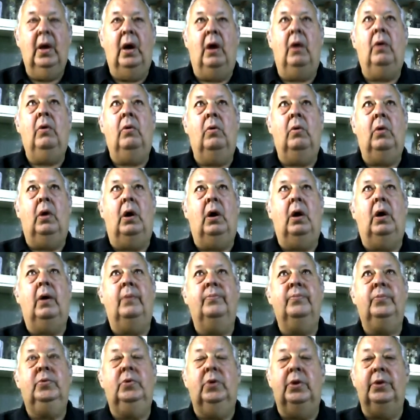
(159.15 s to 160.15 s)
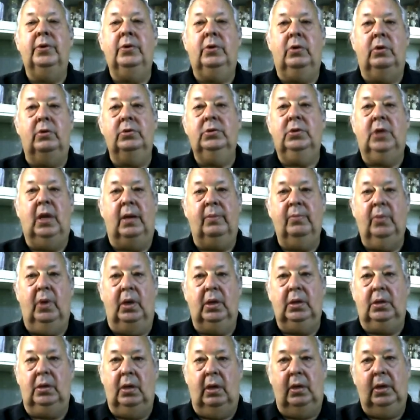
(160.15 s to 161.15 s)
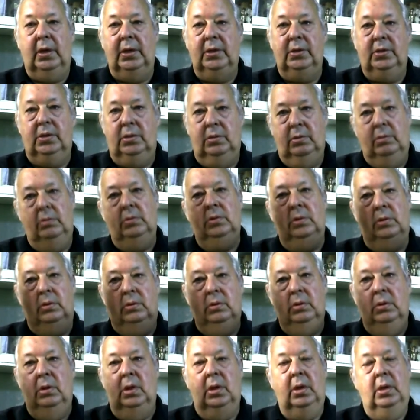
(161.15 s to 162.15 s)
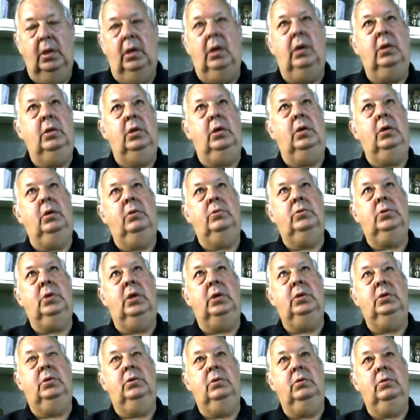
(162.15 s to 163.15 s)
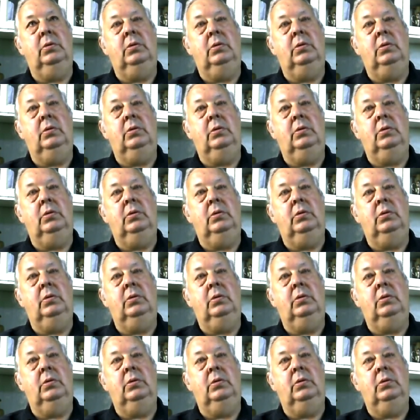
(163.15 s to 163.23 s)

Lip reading: oh, I'm going to contact my guides, and I say